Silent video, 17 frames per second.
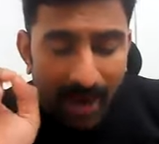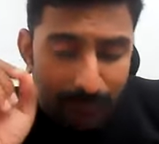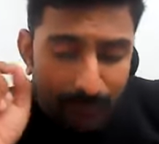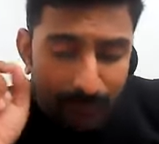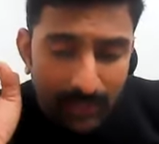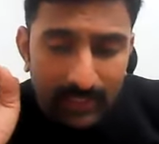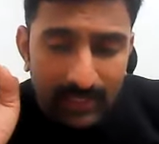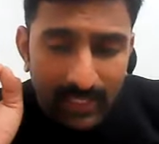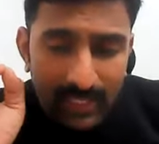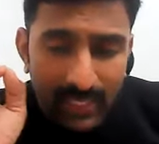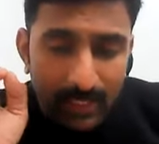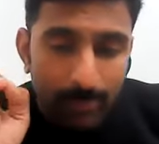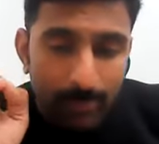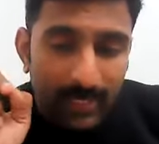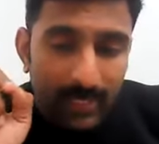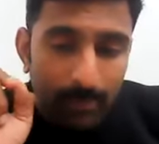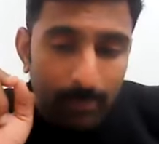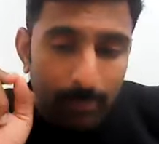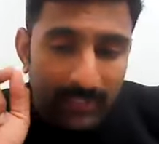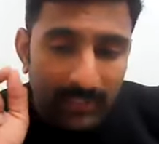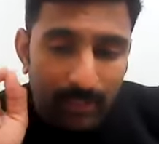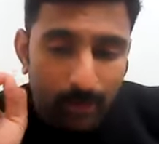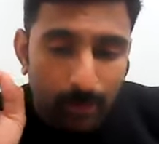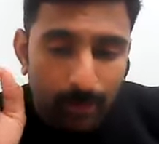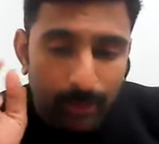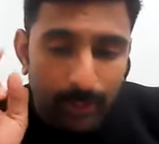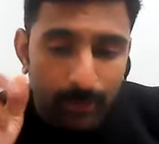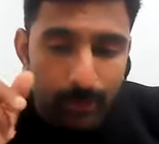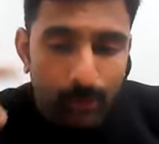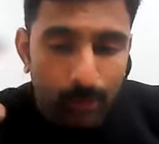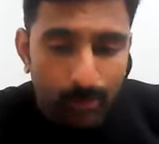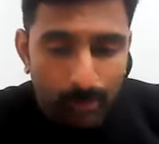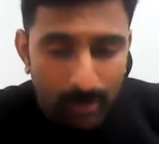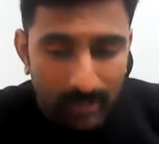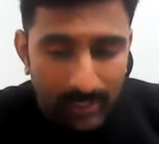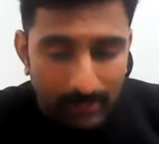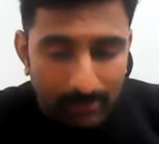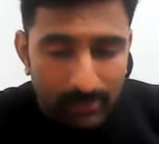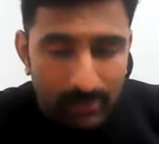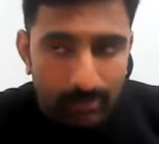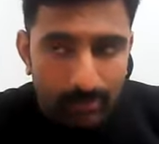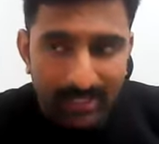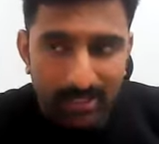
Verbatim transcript: After that, let me repeat the question two more times.